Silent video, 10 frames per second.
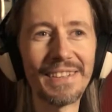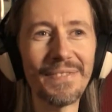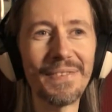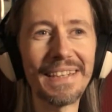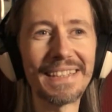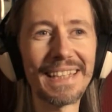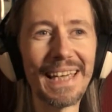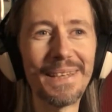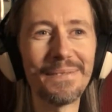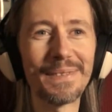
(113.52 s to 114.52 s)
you definitely
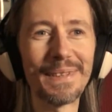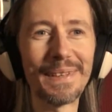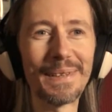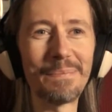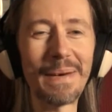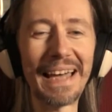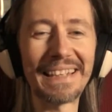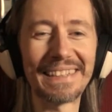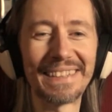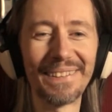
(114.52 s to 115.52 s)
saved the
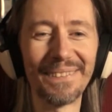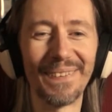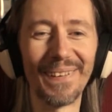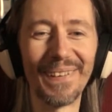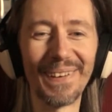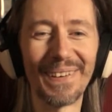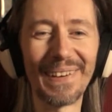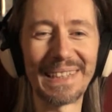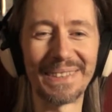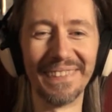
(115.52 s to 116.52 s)
best for
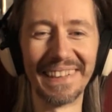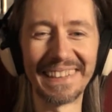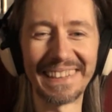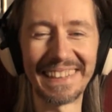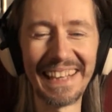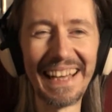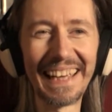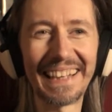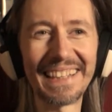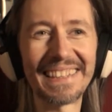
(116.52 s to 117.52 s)
Christmas.
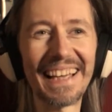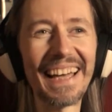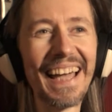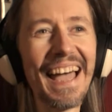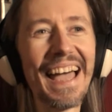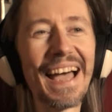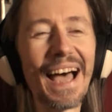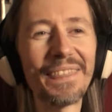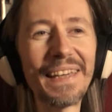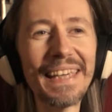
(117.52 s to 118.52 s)
Because, like,
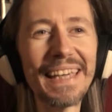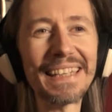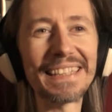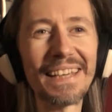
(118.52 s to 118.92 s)
I think it is,